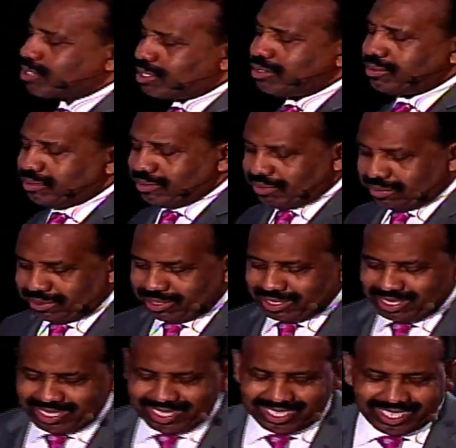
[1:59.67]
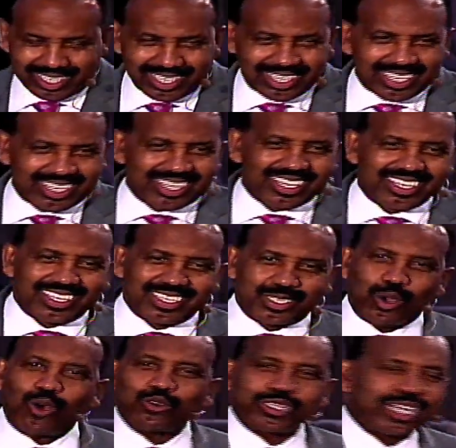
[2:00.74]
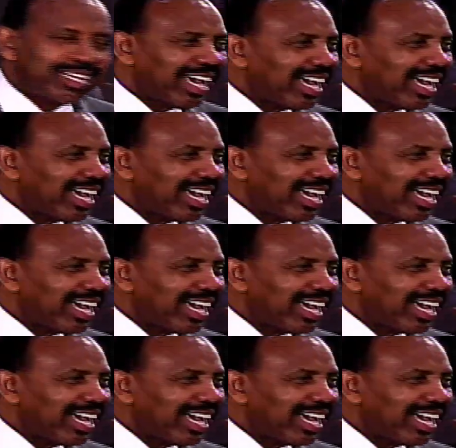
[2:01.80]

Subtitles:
shoes. Those are